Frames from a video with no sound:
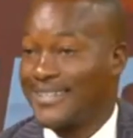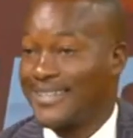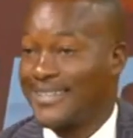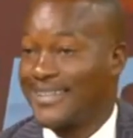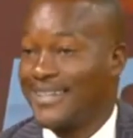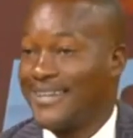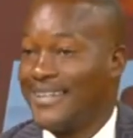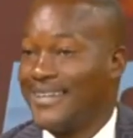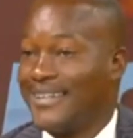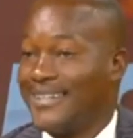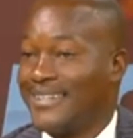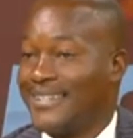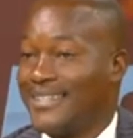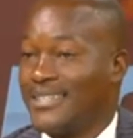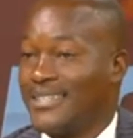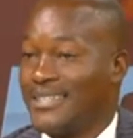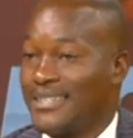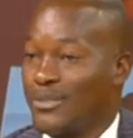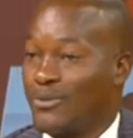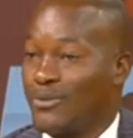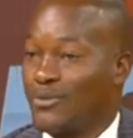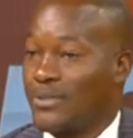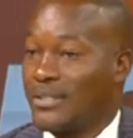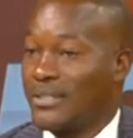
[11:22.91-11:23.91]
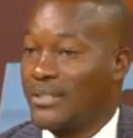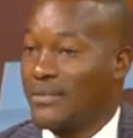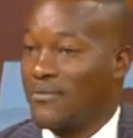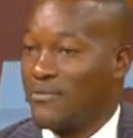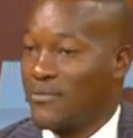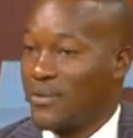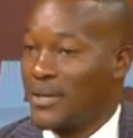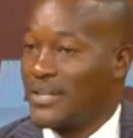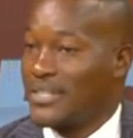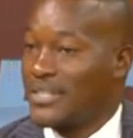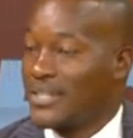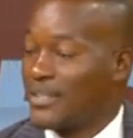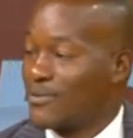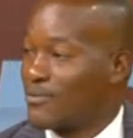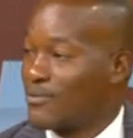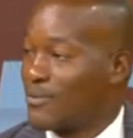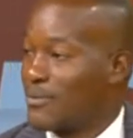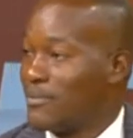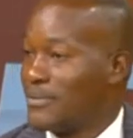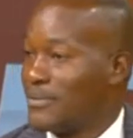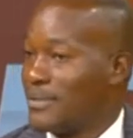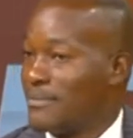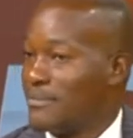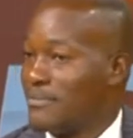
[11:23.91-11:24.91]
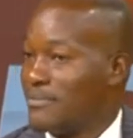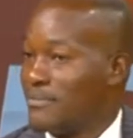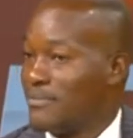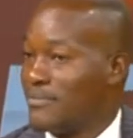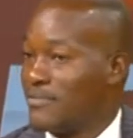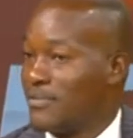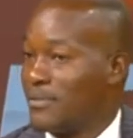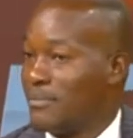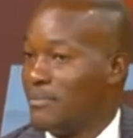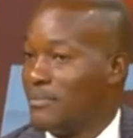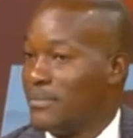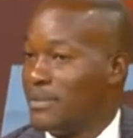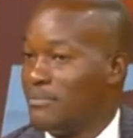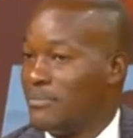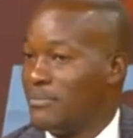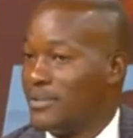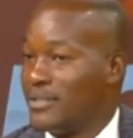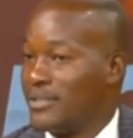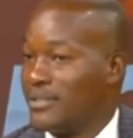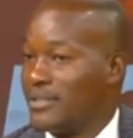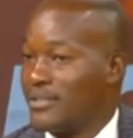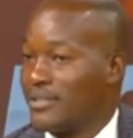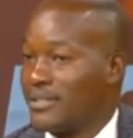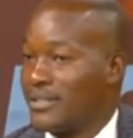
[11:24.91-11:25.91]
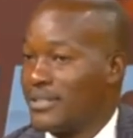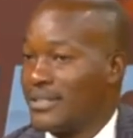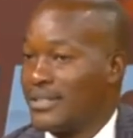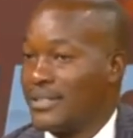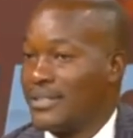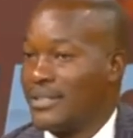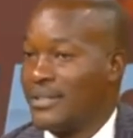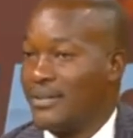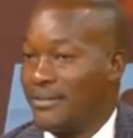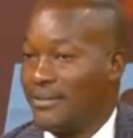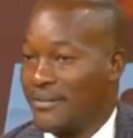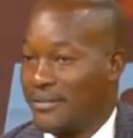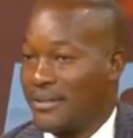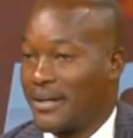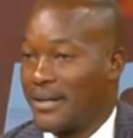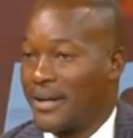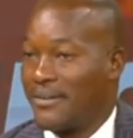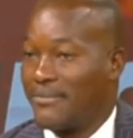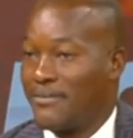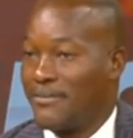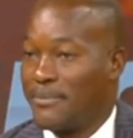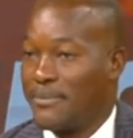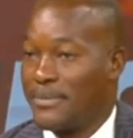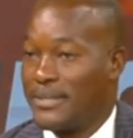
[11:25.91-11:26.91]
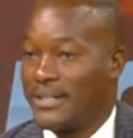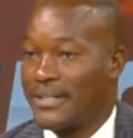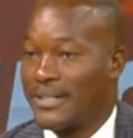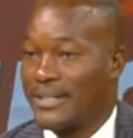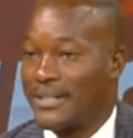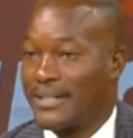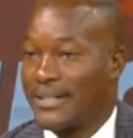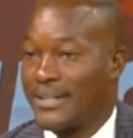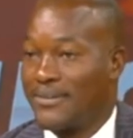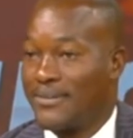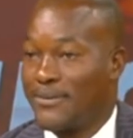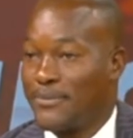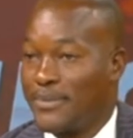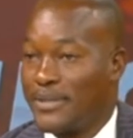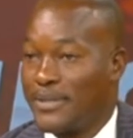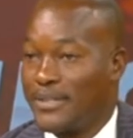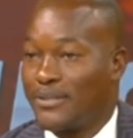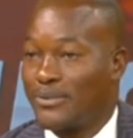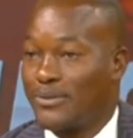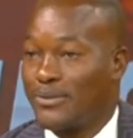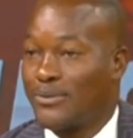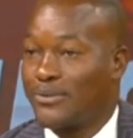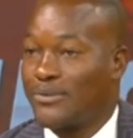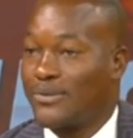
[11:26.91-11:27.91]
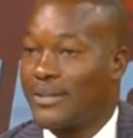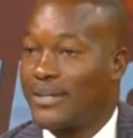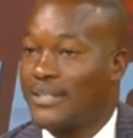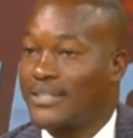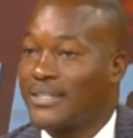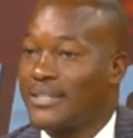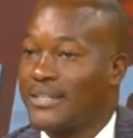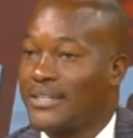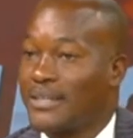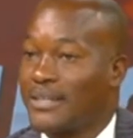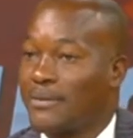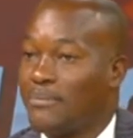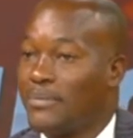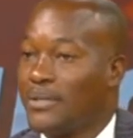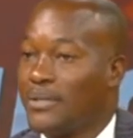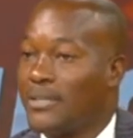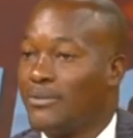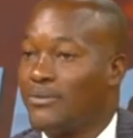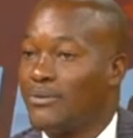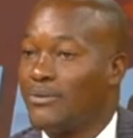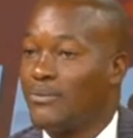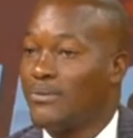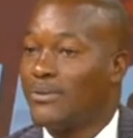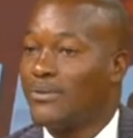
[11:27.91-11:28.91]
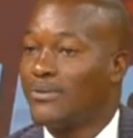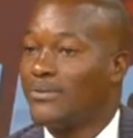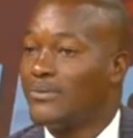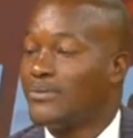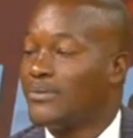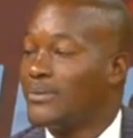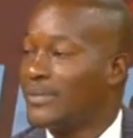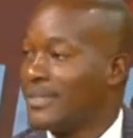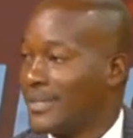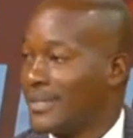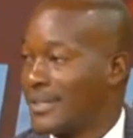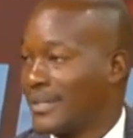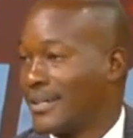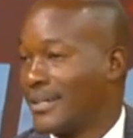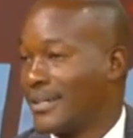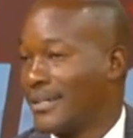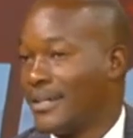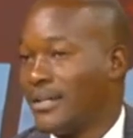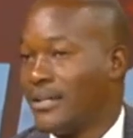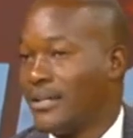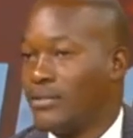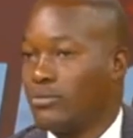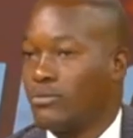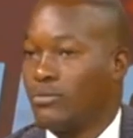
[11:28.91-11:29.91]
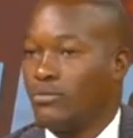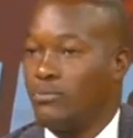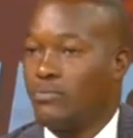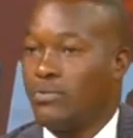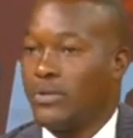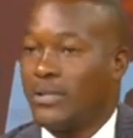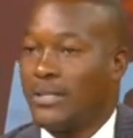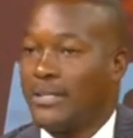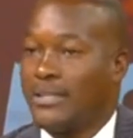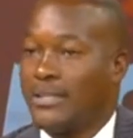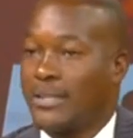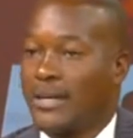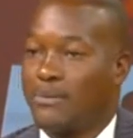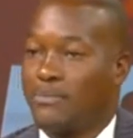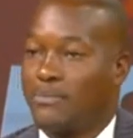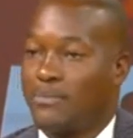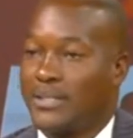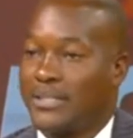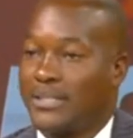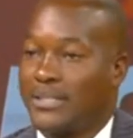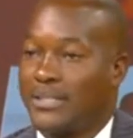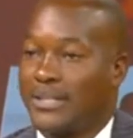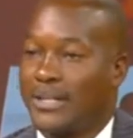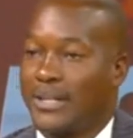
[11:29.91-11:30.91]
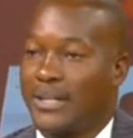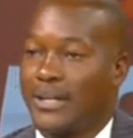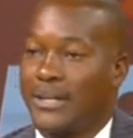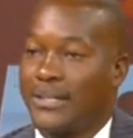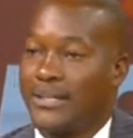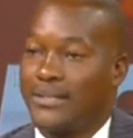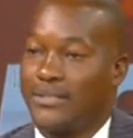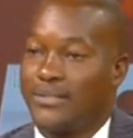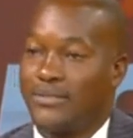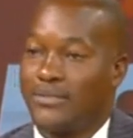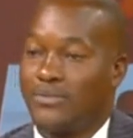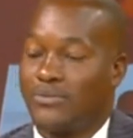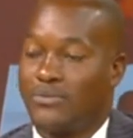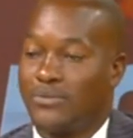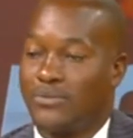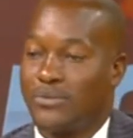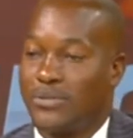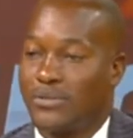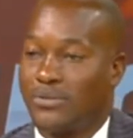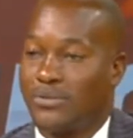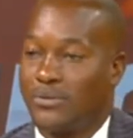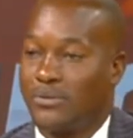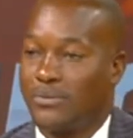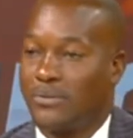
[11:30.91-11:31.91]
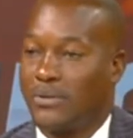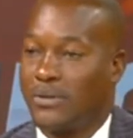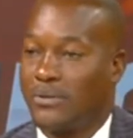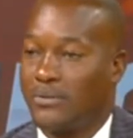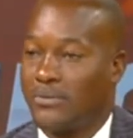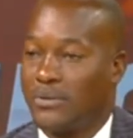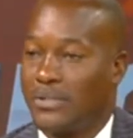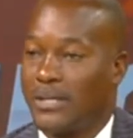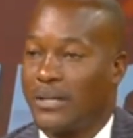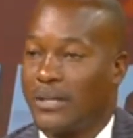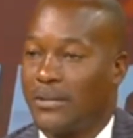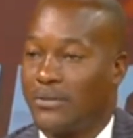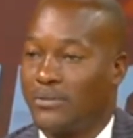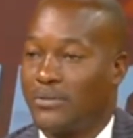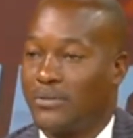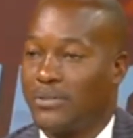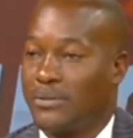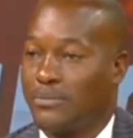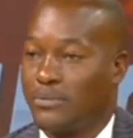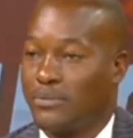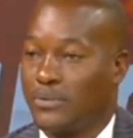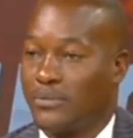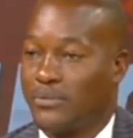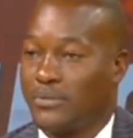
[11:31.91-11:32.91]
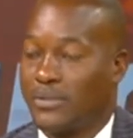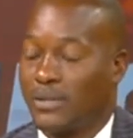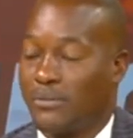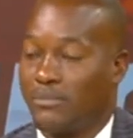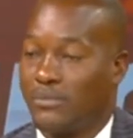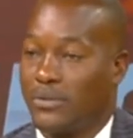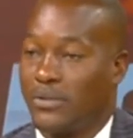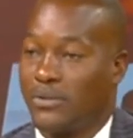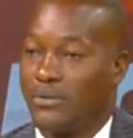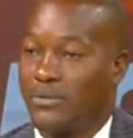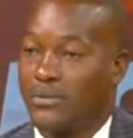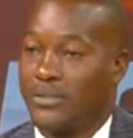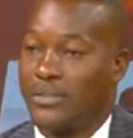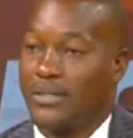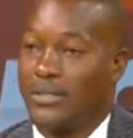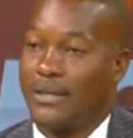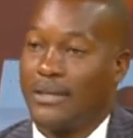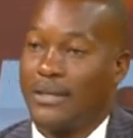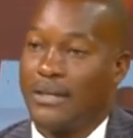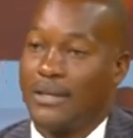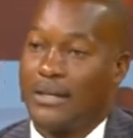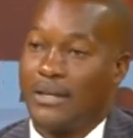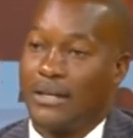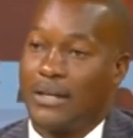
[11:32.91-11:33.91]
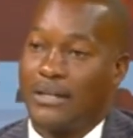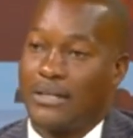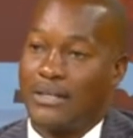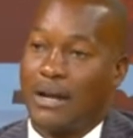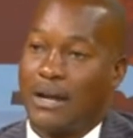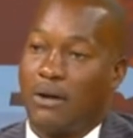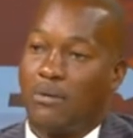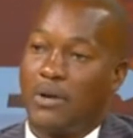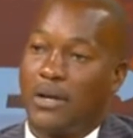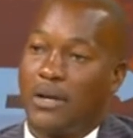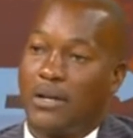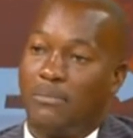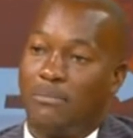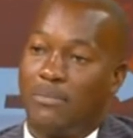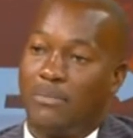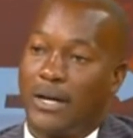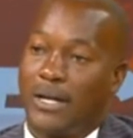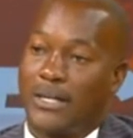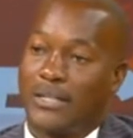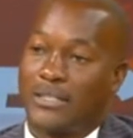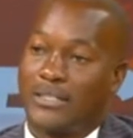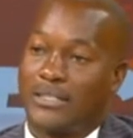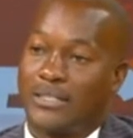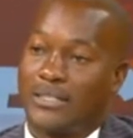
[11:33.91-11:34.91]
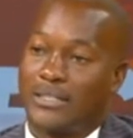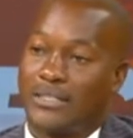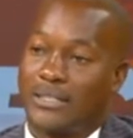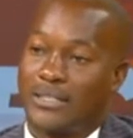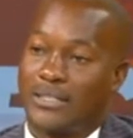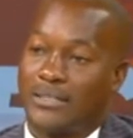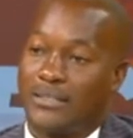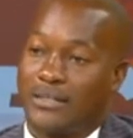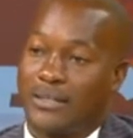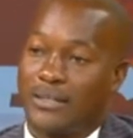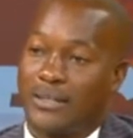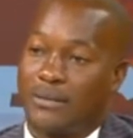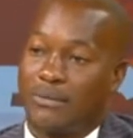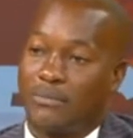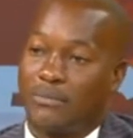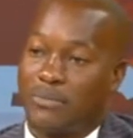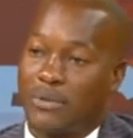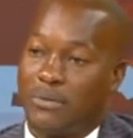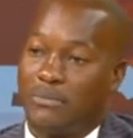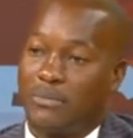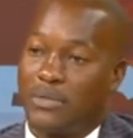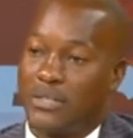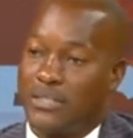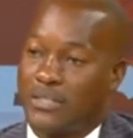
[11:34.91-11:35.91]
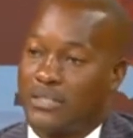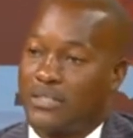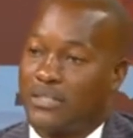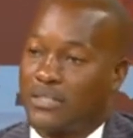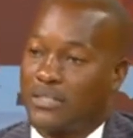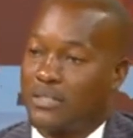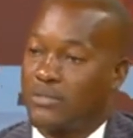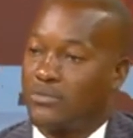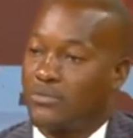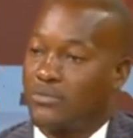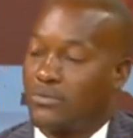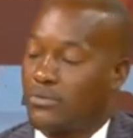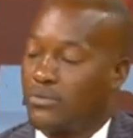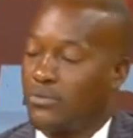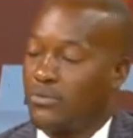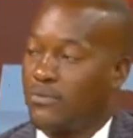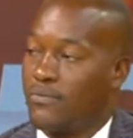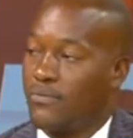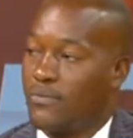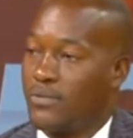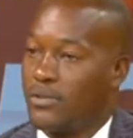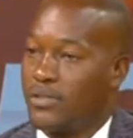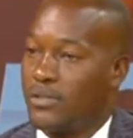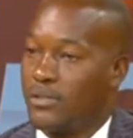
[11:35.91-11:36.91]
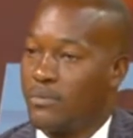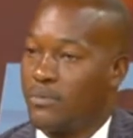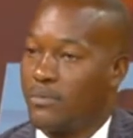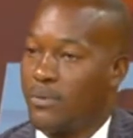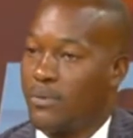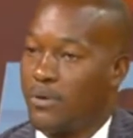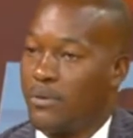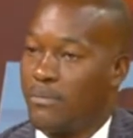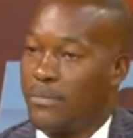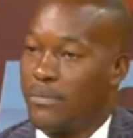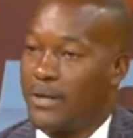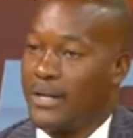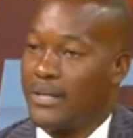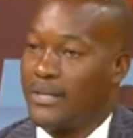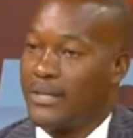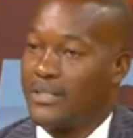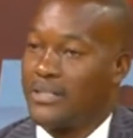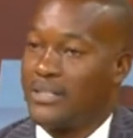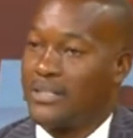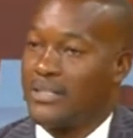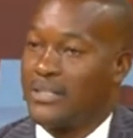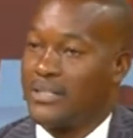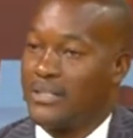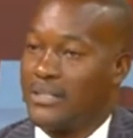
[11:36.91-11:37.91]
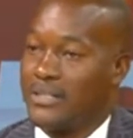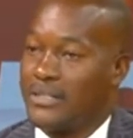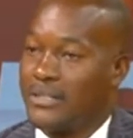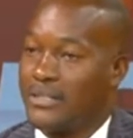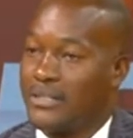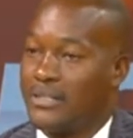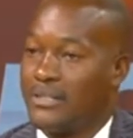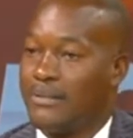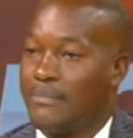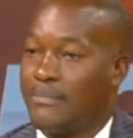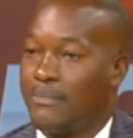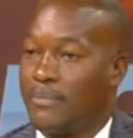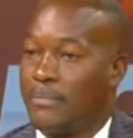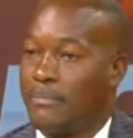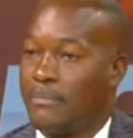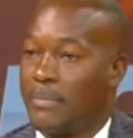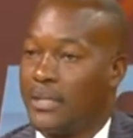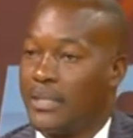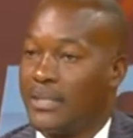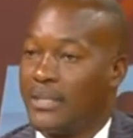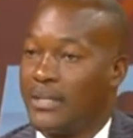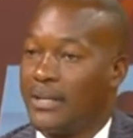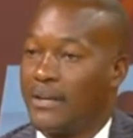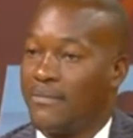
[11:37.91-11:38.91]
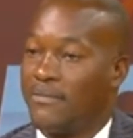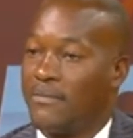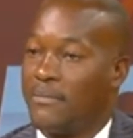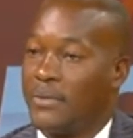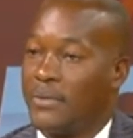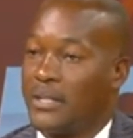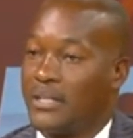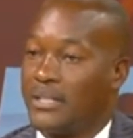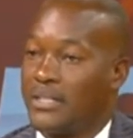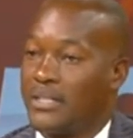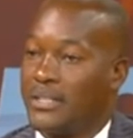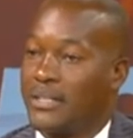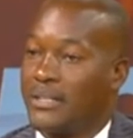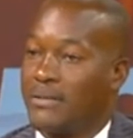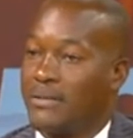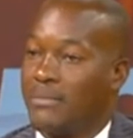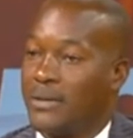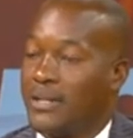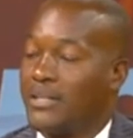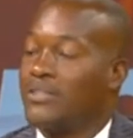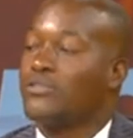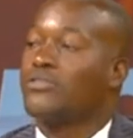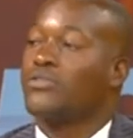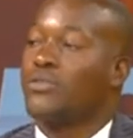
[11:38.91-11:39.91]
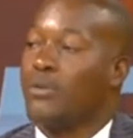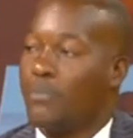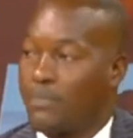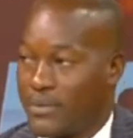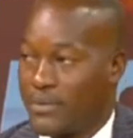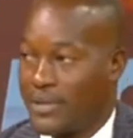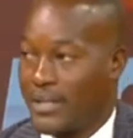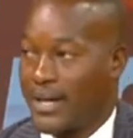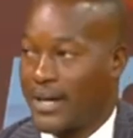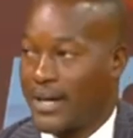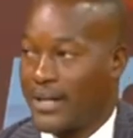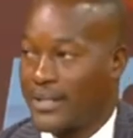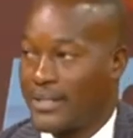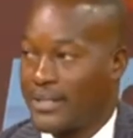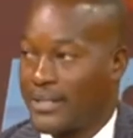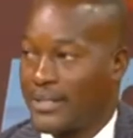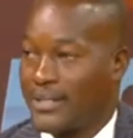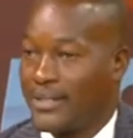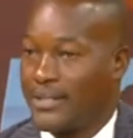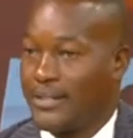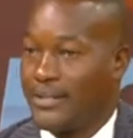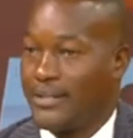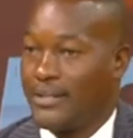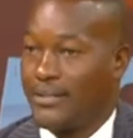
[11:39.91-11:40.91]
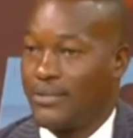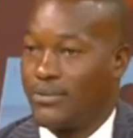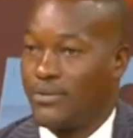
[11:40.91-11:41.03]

Mm -hmm. TSC is waiting for answers from the, from the ministry, or government and government is also asking them, by the way, what do you think? Mm -hmm. So we are in that particular situation where we are not able to tell because uh, our a while back teachers, uh, primary teachers could go for diploma and degree, mm -hmm. but the government came and stopped that. Mm -hmm.